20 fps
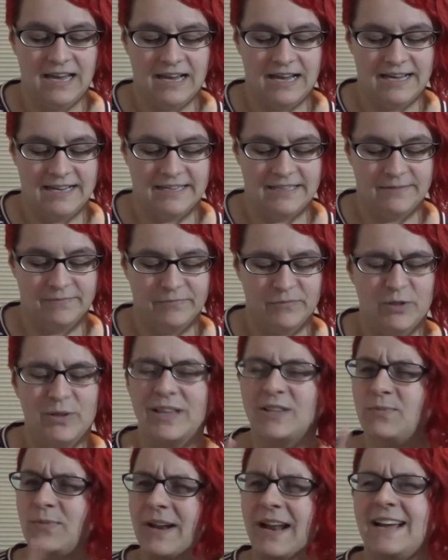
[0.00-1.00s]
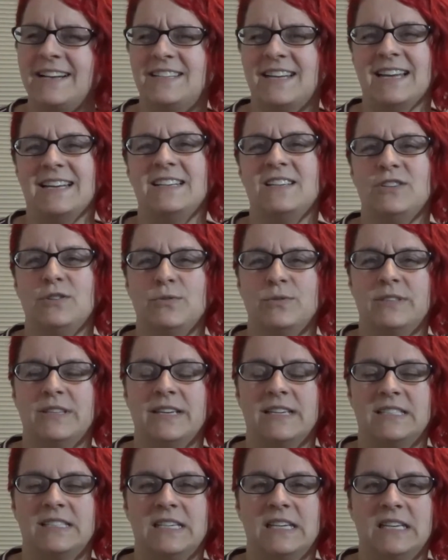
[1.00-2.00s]
So that's when I tend to use
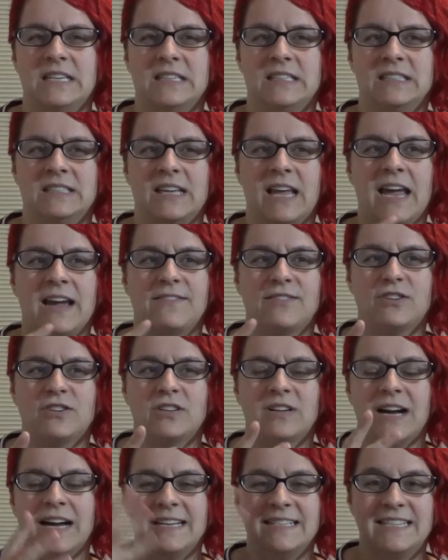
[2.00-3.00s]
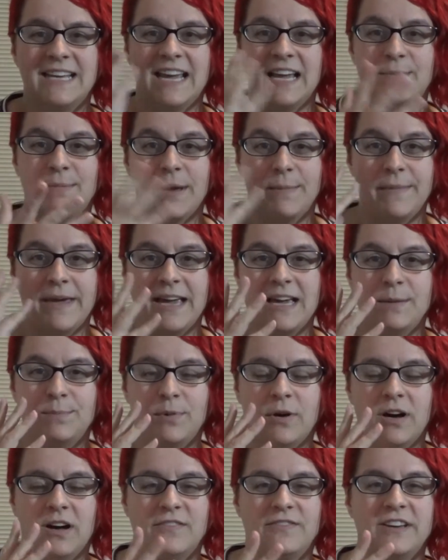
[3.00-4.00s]
this, is after I take my
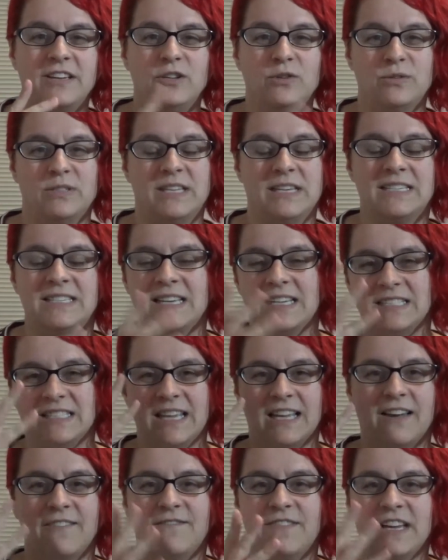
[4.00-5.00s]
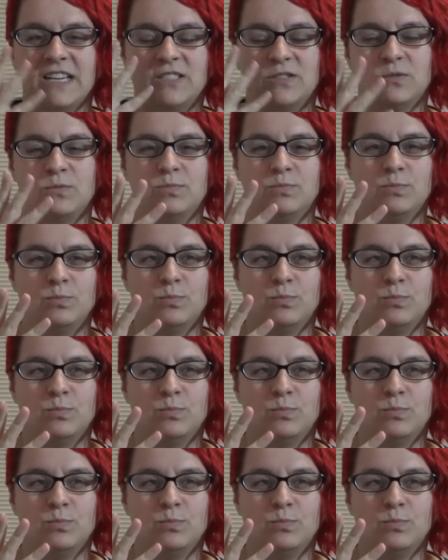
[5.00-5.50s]
makeup off, I use this as like a face